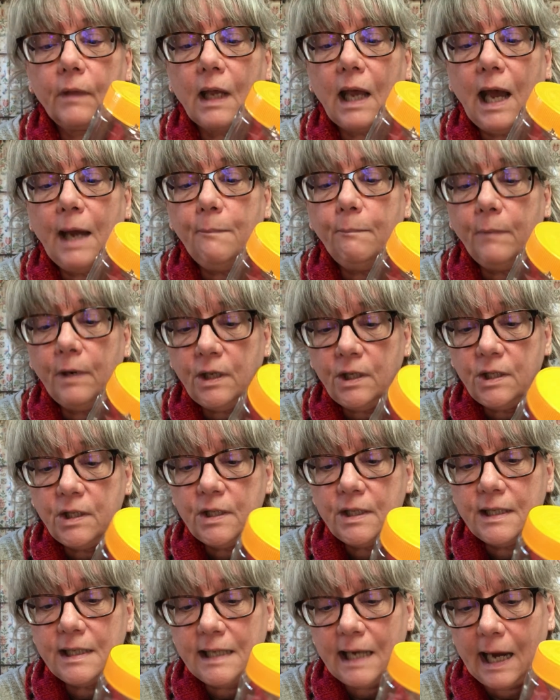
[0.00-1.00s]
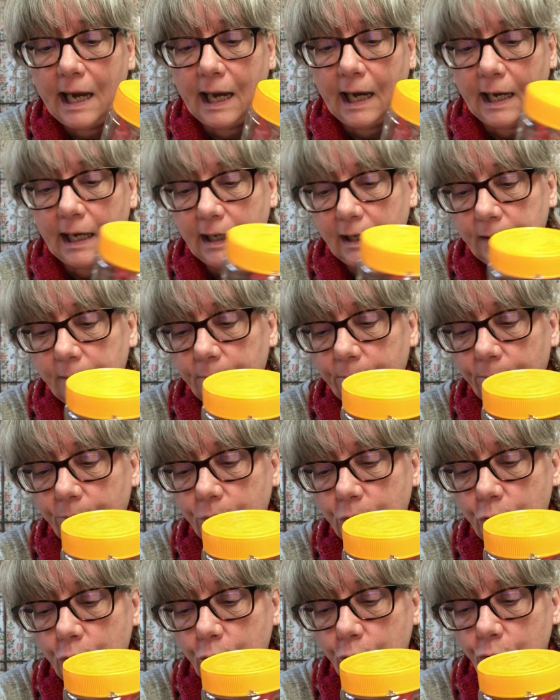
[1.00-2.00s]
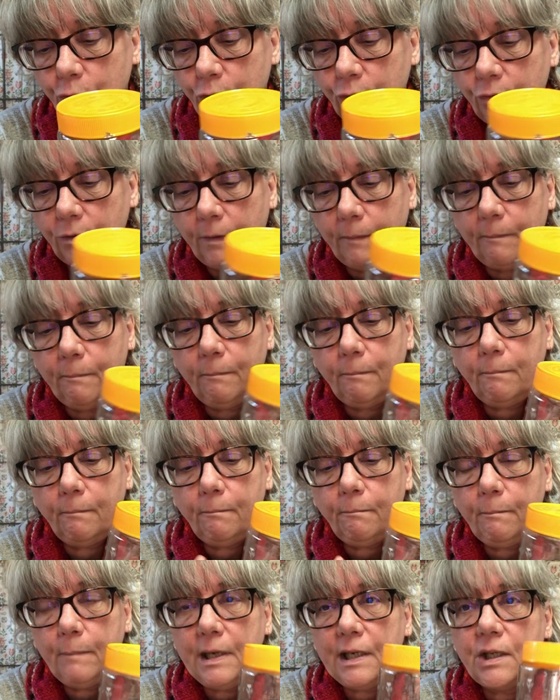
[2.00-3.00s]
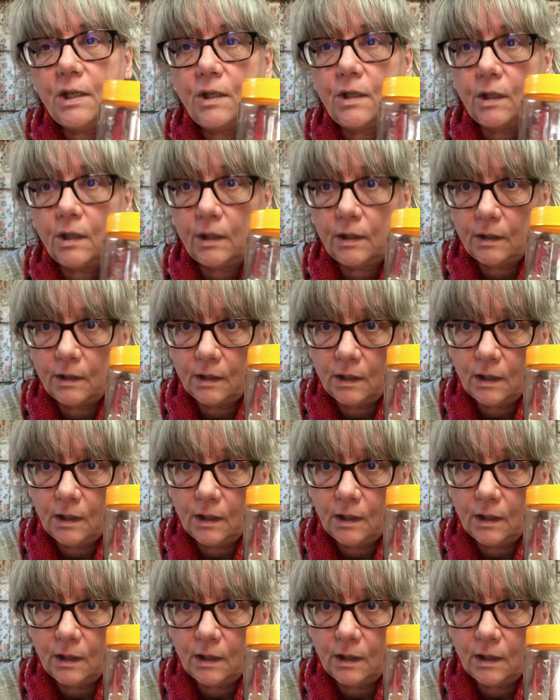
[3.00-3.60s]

I must say to Mr.